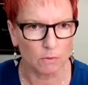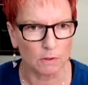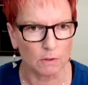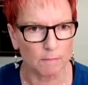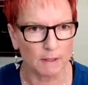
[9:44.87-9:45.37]

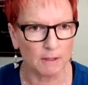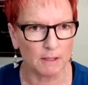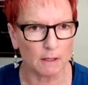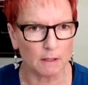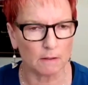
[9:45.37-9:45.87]
or
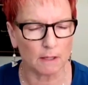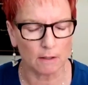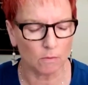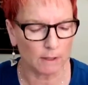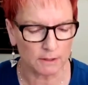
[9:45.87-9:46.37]
maybe
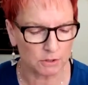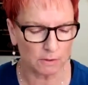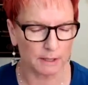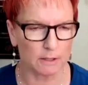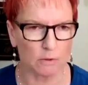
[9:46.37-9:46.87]
I
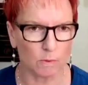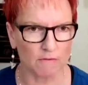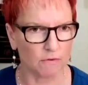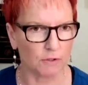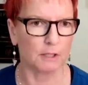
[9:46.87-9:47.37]
certainly don't
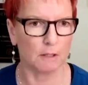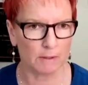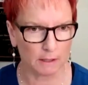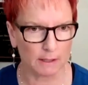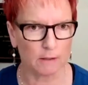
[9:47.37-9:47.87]
want to freak
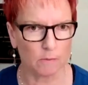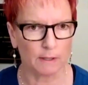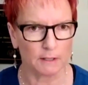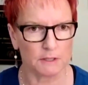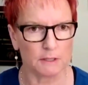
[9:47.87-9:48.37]
anybody out
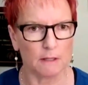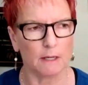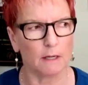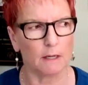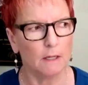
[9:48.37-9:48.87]
when I say
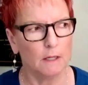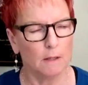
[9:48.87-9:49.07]
that.